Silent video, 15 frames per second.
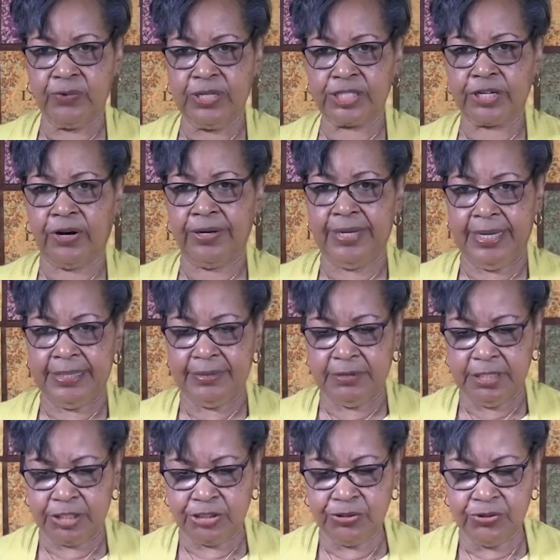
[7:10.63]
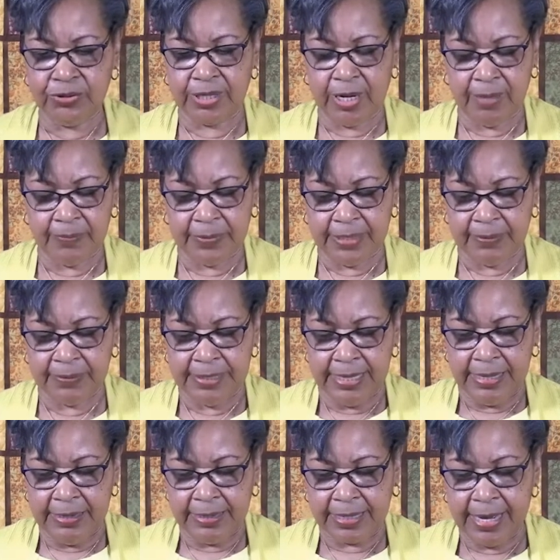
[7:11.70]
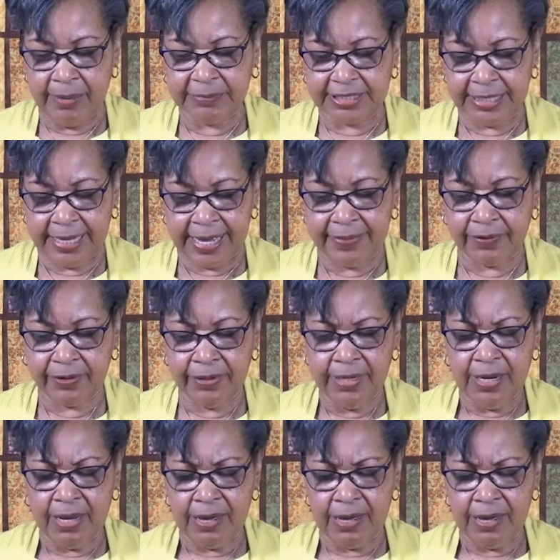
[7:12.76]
which are in the two come together,